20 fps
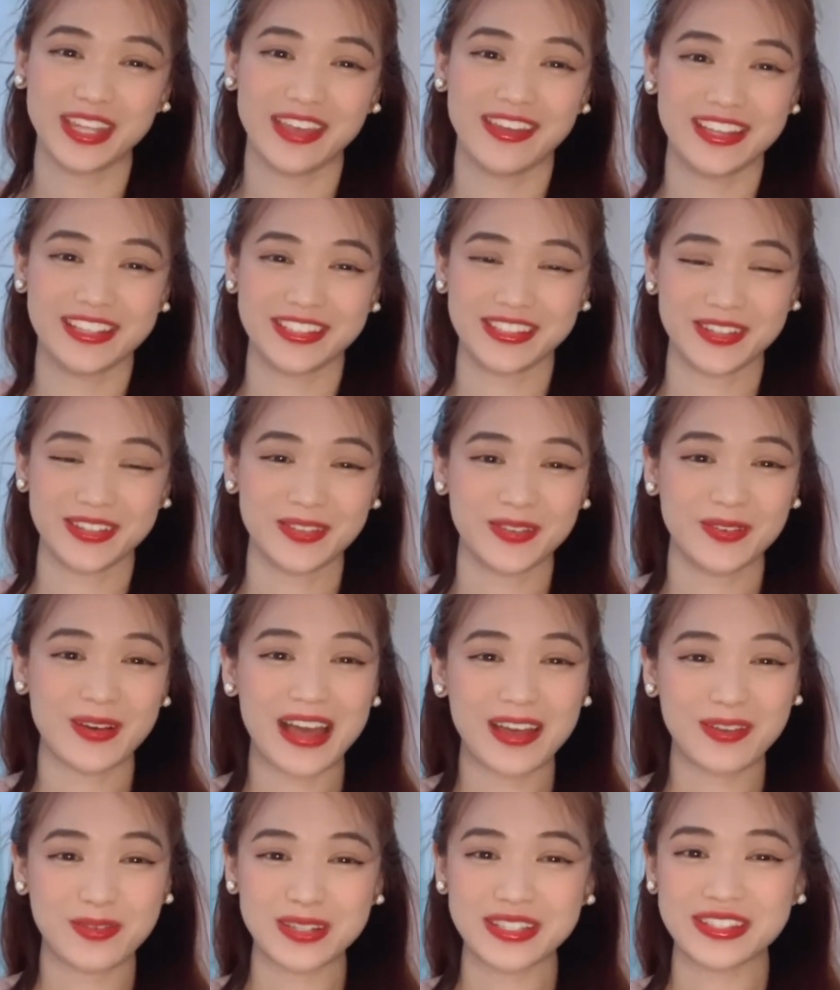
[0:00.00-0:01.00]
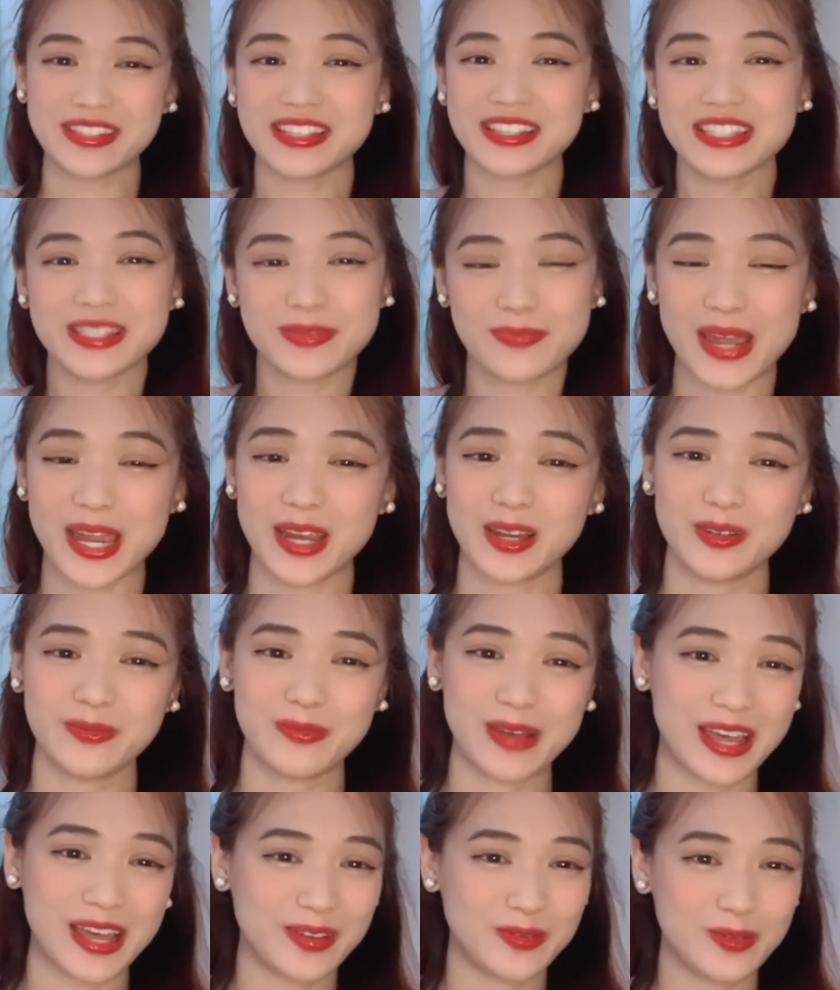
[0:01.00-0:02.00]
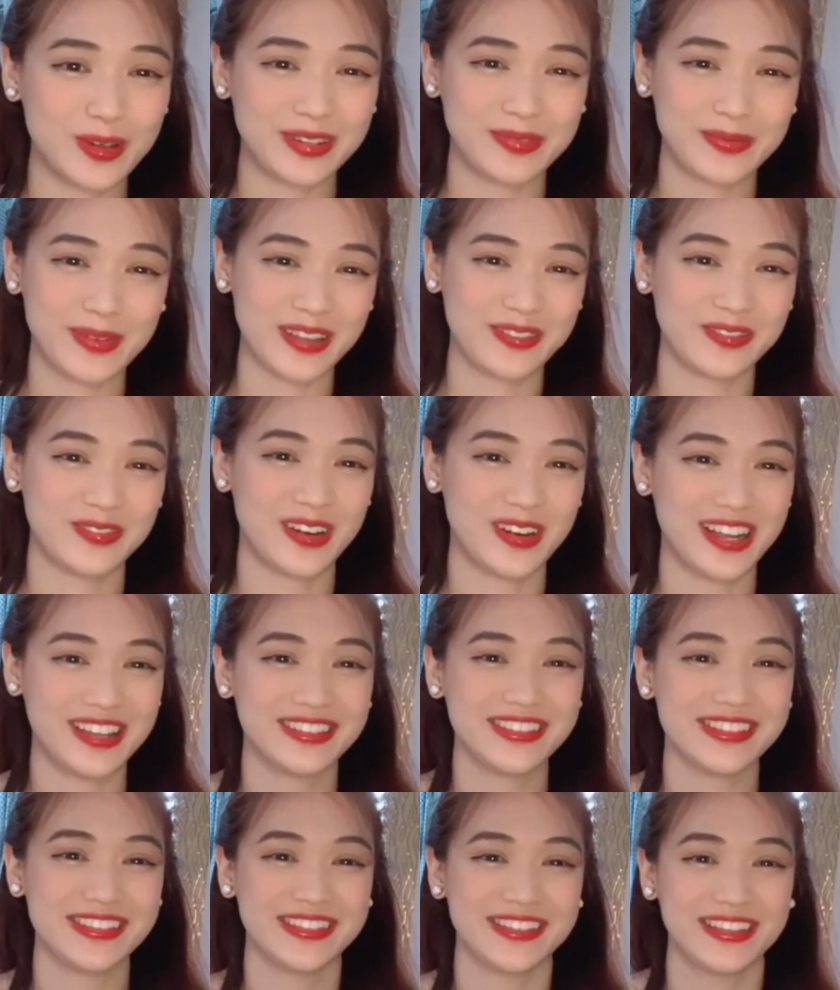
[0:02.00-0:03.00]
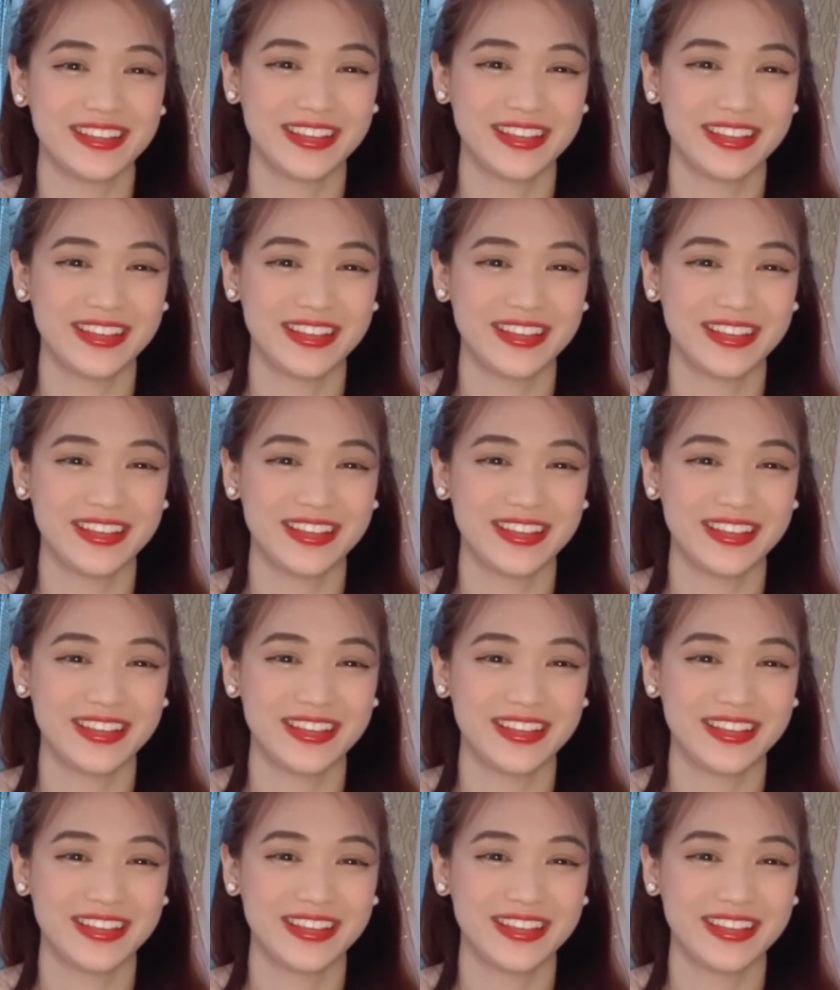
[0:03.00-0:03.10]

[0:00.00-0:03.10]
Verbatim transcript: So I was inspired by one of my friends.